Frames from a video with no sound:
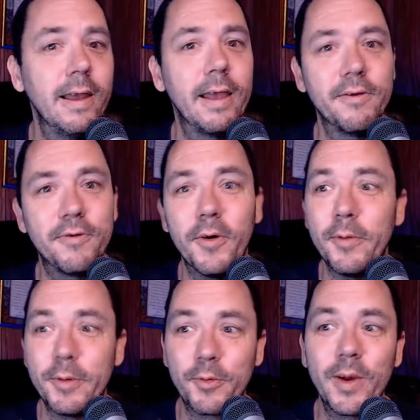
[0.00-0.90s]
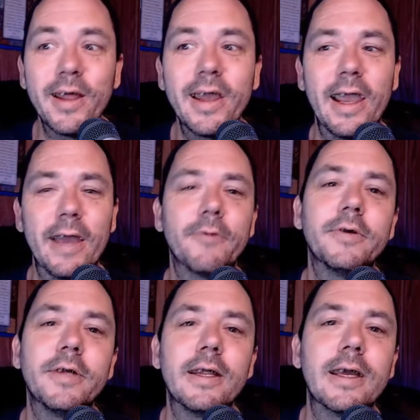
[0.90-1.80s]
So it was really
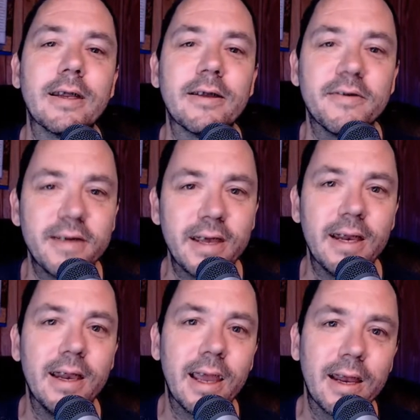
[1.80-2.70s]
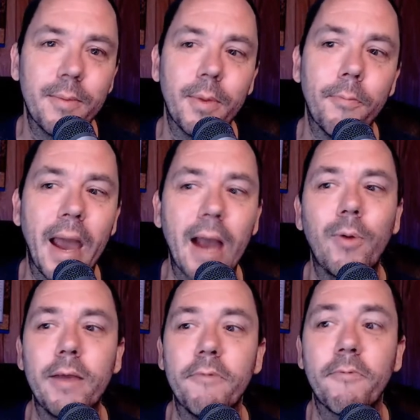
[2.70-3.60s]
interesting to get to see Nick Nimmin back when
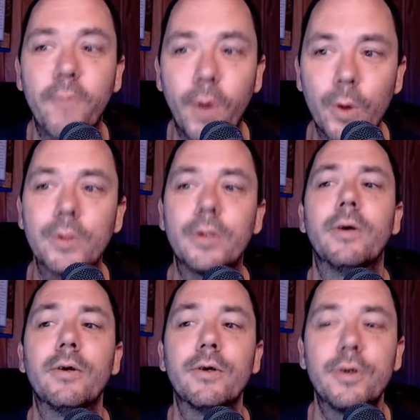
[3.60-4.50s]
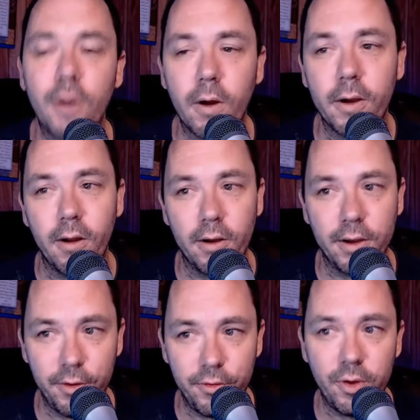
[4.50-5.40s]
he first started on
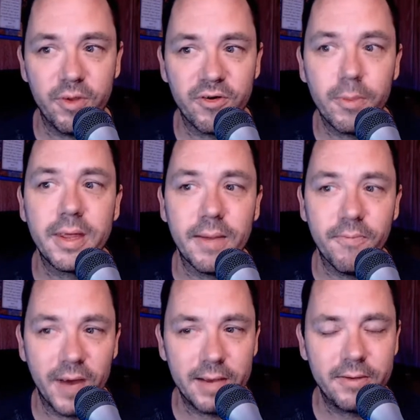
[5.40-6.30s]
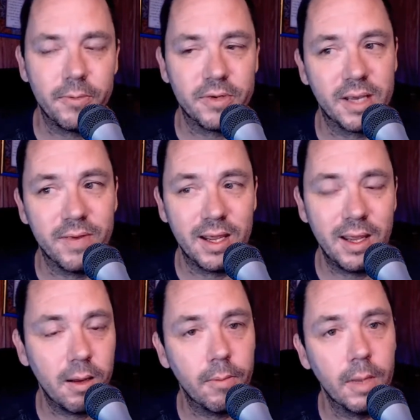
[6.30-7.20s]
YouTube and some of the advice that was given to
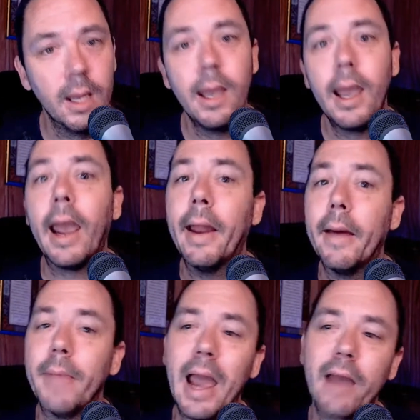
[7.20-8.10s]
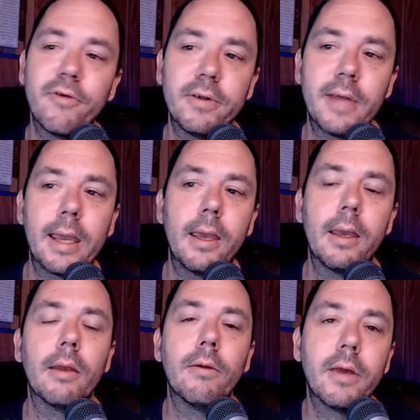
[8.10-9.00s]
him. And I'm actually taking
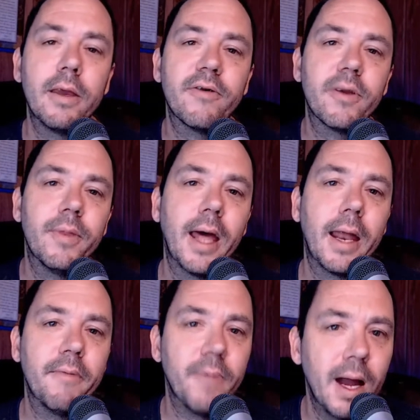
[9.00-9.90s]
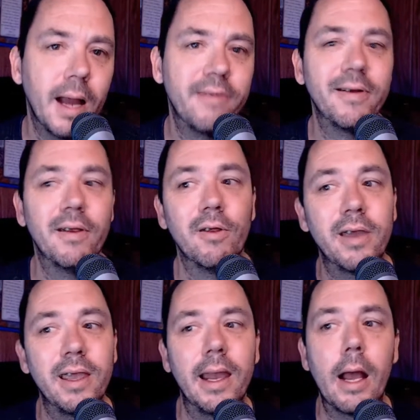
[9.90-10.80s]
and looking at some of that advice and
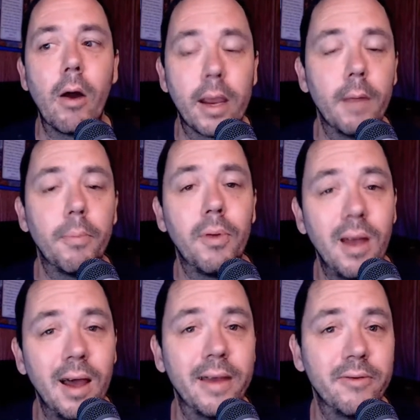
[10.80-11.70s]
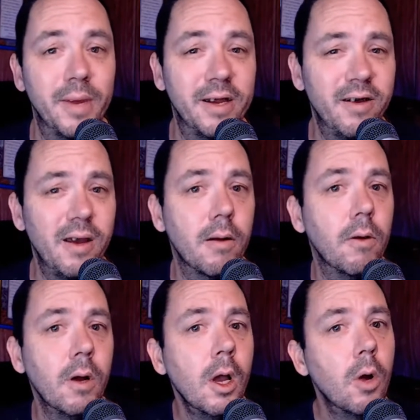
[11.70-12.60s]
looking at how I can apply it to my channel.
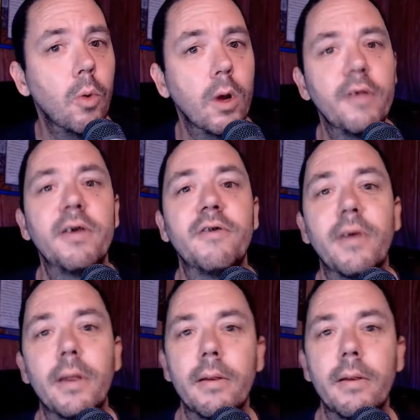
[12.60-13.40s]
One of the things that